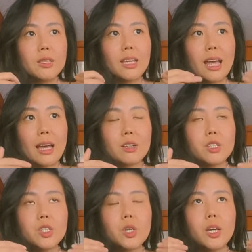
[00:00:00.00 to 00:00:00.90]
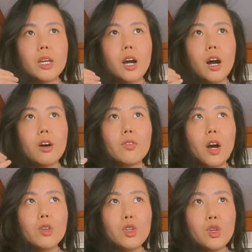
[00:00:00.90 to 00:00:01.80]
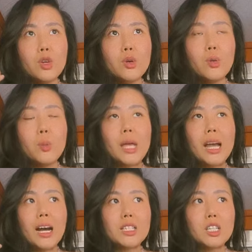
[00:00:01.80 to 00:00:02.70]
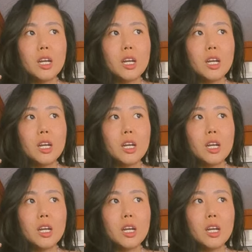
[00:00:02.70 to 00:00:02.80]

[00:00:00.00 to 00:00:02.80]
The energy of you being a,